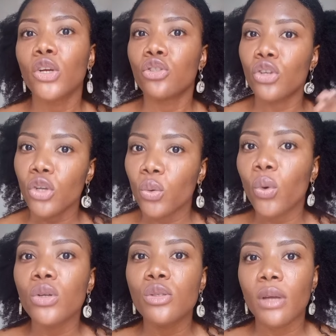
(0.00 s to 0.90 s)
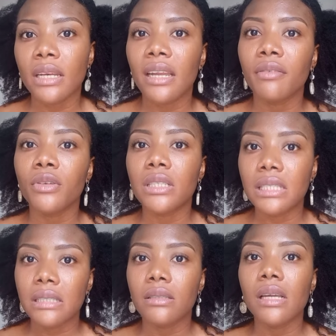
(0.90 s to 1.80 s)
so you'd want to endeavor
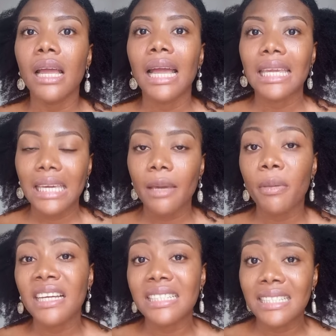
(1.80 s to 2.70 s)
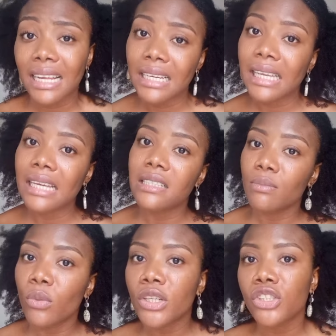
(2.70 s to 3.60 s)
to keep a delicate
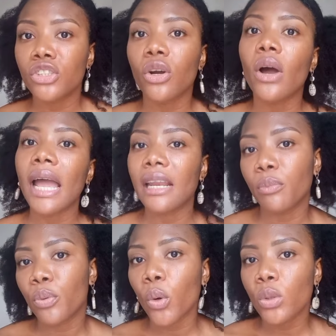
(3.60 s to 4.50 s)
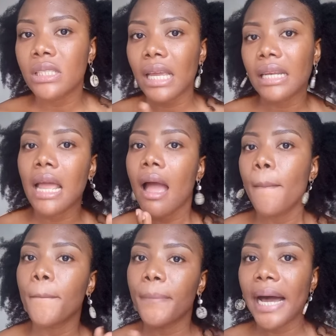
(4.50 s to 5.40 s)
moisture and protein
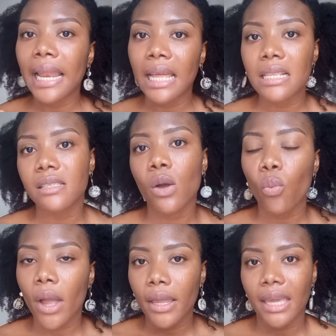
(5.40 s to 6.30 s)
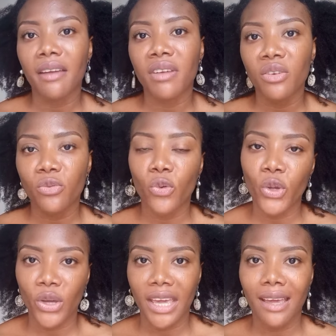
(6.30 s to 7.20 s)
balance while caring for
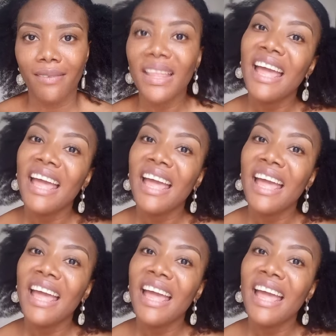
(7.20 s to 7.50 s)
your hair.